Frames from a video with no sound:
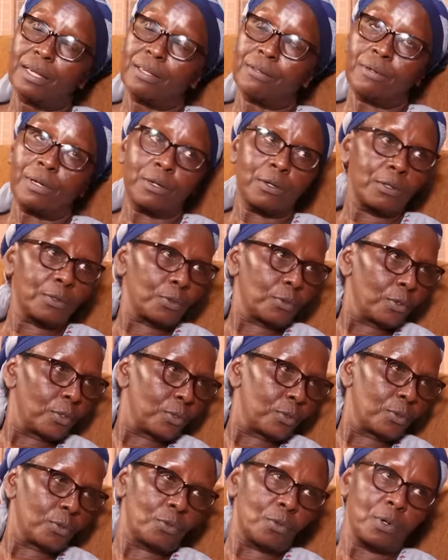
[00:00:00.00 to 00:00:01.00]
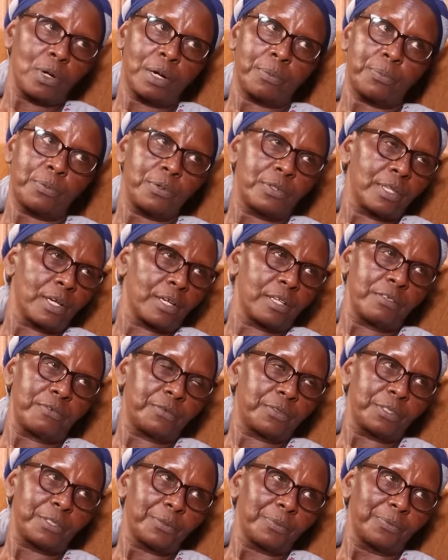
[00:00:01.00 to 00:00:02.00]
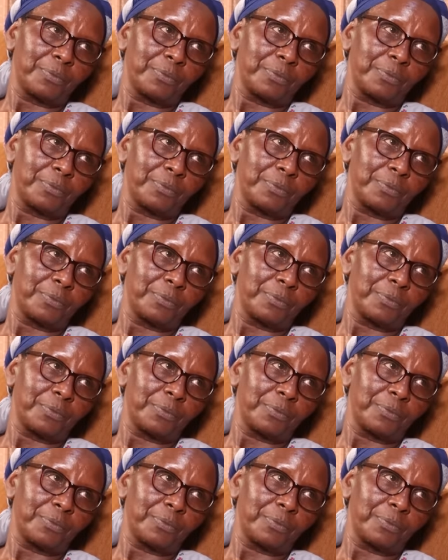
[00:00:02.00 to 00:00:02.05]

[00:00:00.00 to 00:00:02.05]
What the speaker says: You're not going to go up with a lift.